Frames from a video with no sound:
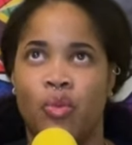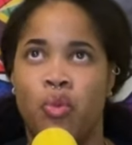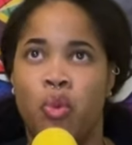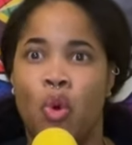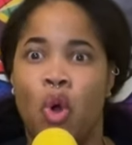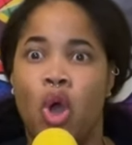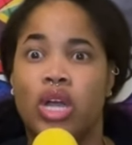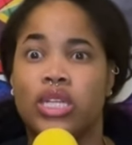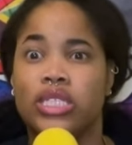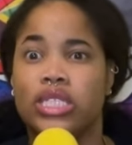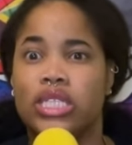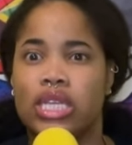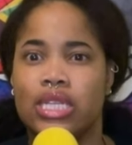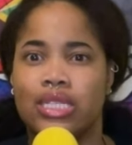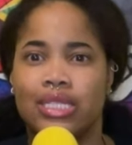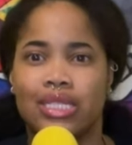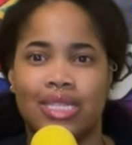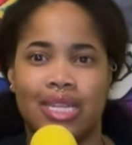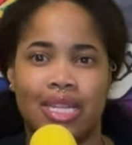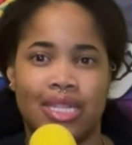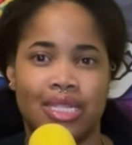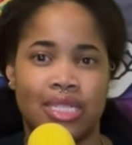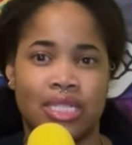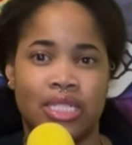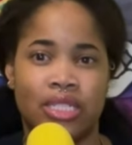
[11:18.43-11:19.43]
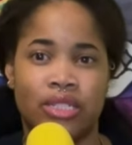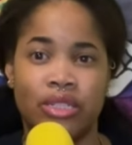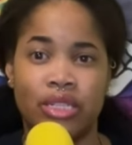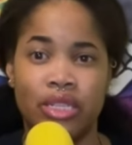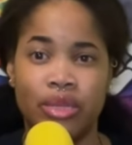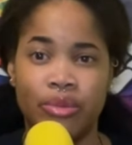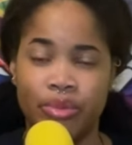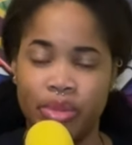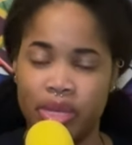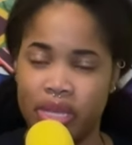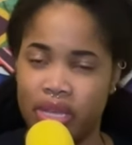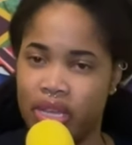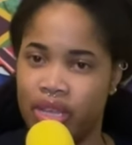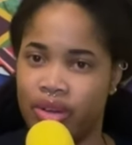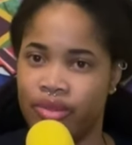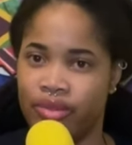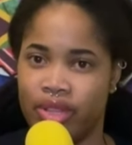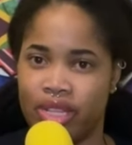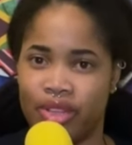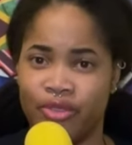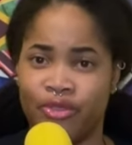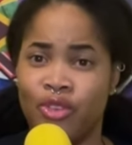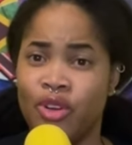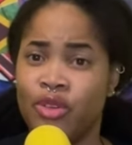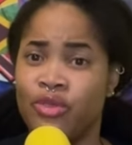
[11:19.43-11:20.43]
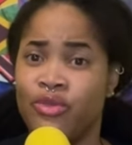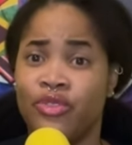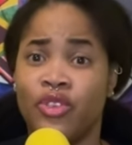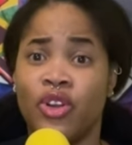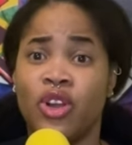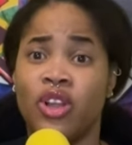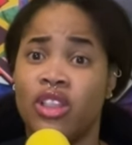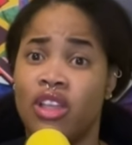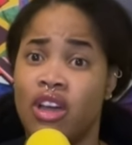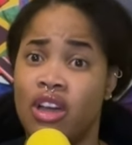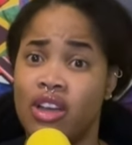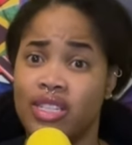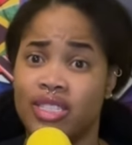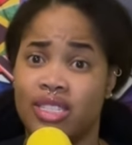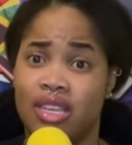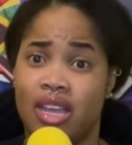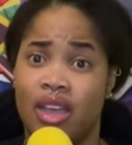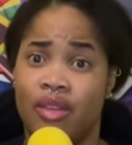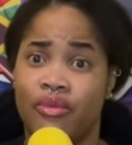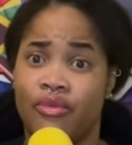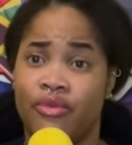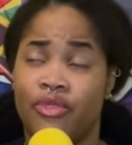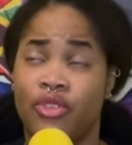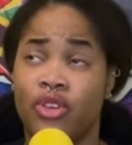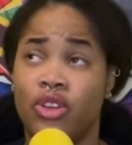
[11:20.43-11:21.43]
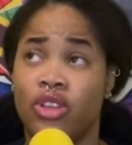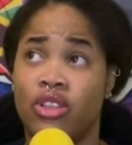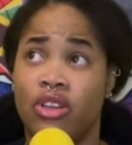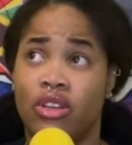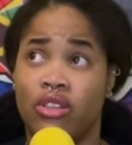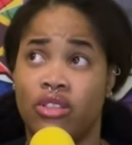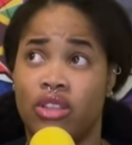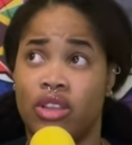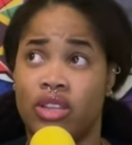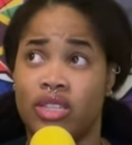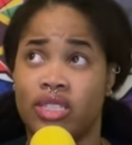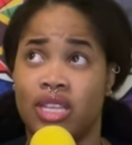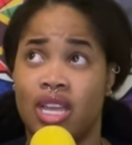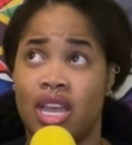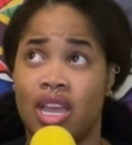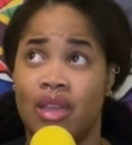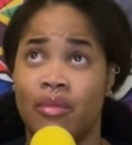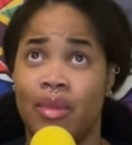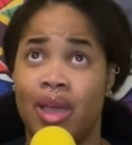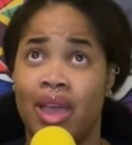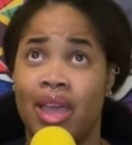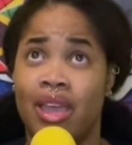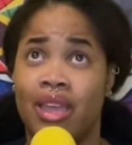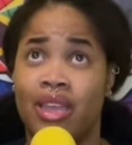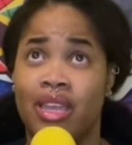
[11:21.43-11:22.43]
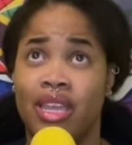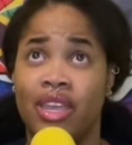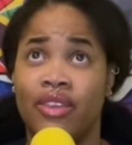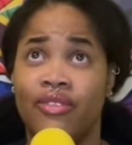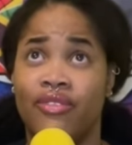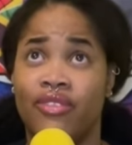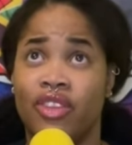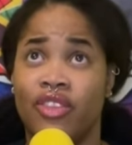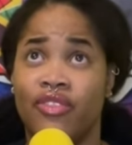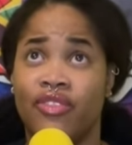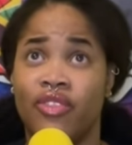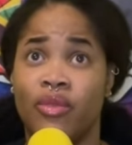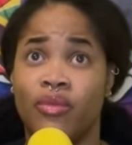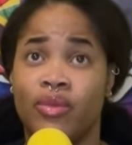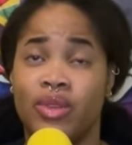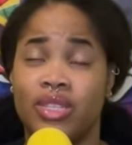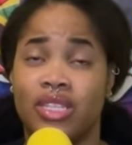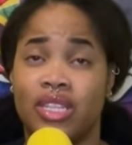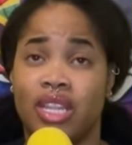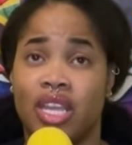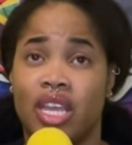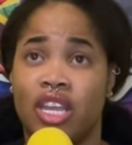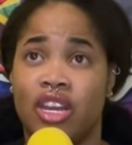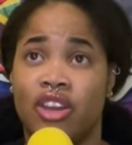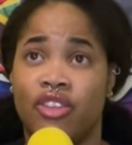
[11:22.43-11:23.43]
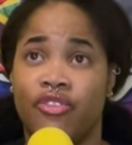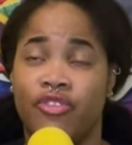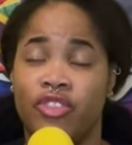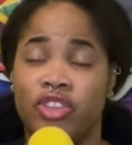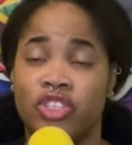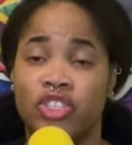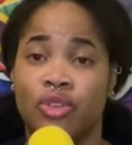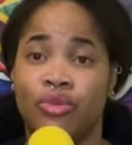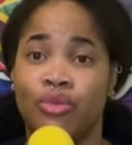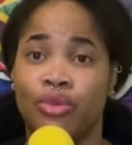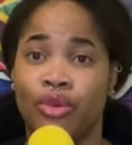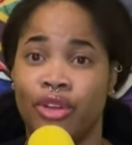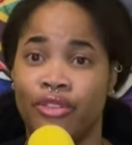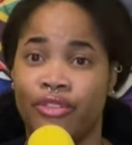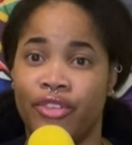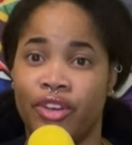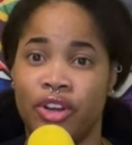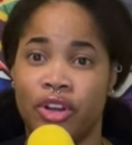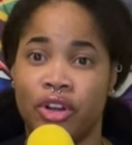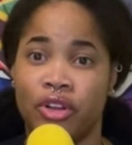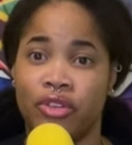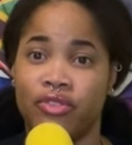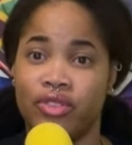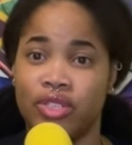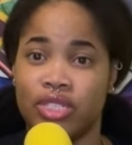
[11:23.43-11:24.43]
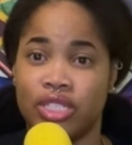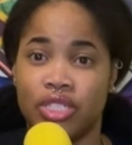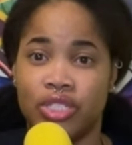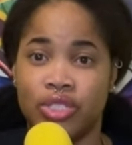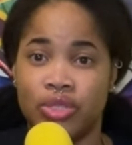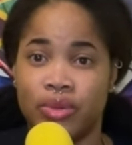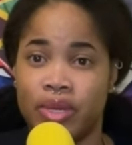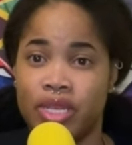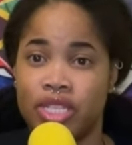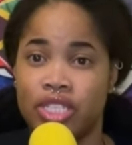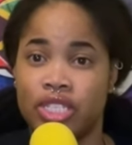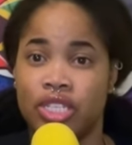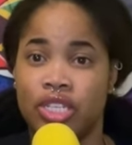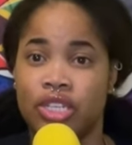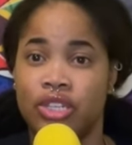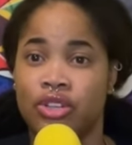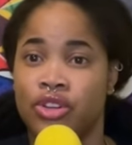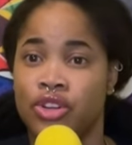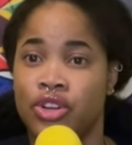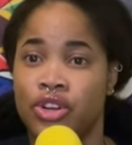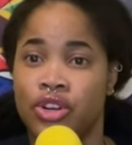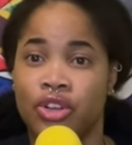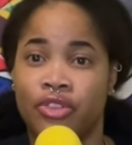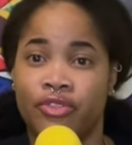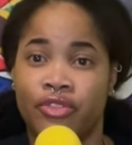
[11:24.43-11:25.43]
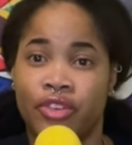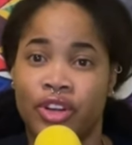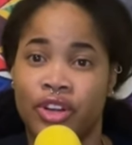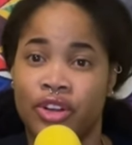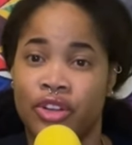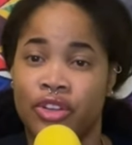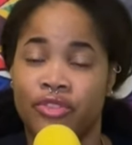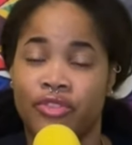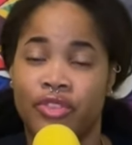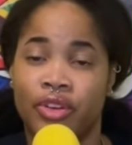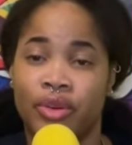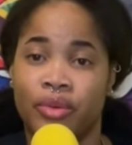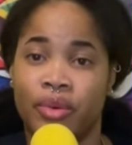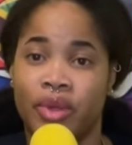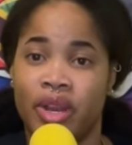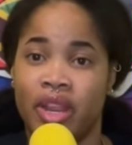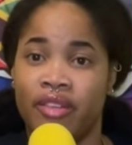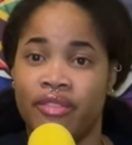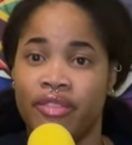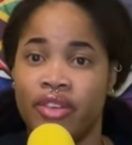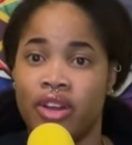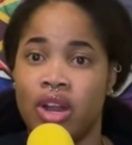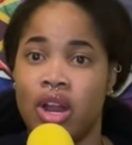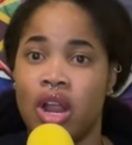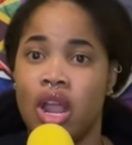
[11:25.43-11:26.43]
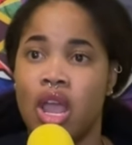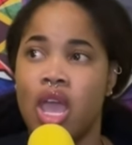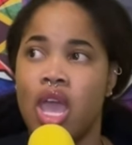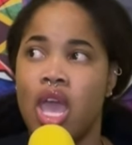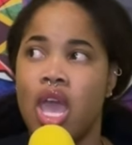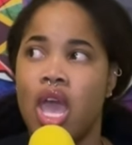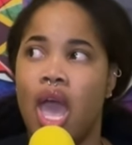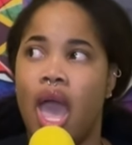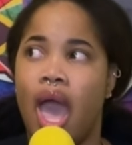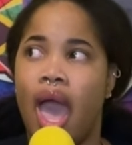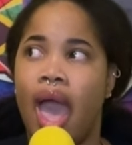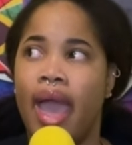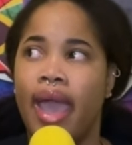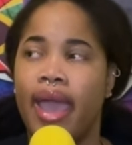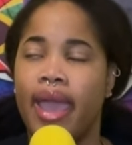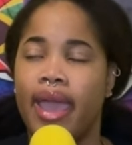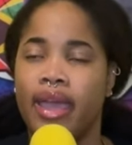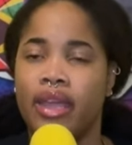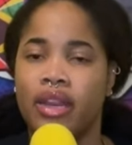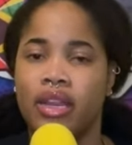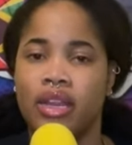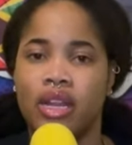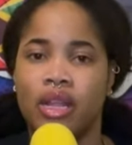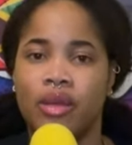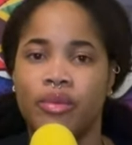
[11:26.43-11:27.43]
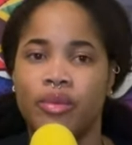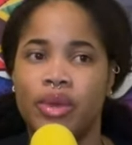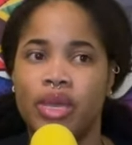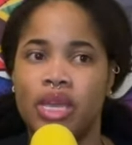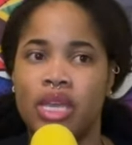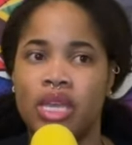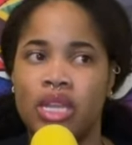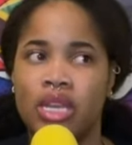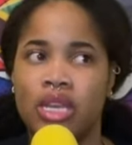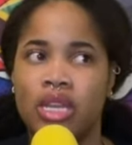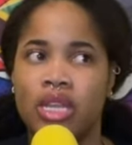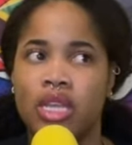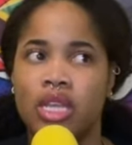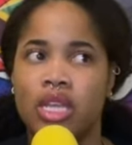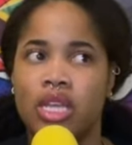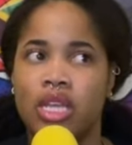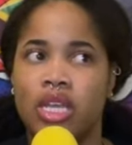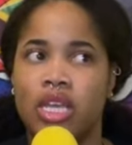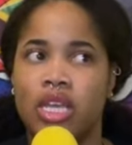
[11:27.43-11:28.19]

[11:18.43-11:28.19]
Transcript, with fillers: wanting to necessarily be in relationship for for a long time, for a long long time. I even if it wasn't like an official boyfriend girlfriend situation or girlfriend girlfriend whatever, I ended up in